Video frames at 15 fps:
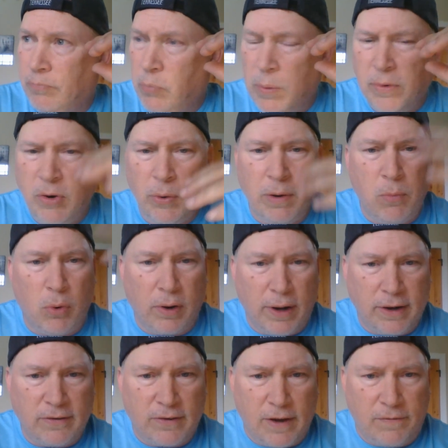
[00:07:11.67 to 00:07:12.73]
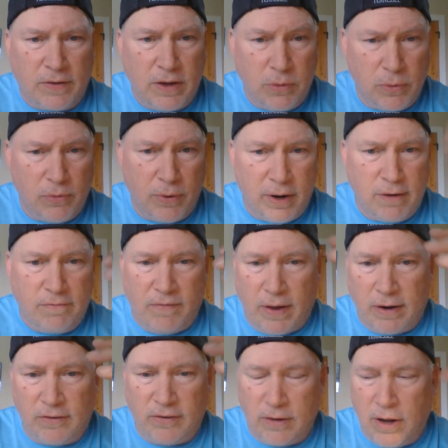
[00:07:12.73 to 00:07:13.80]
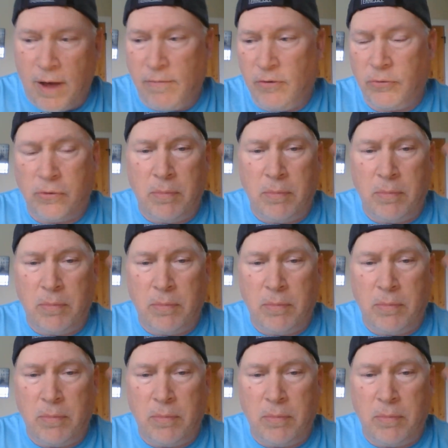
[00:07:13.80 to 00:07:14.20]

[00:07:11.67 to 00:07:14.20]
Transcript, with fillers: we were doing more like stuff that you would read in fantasy novels.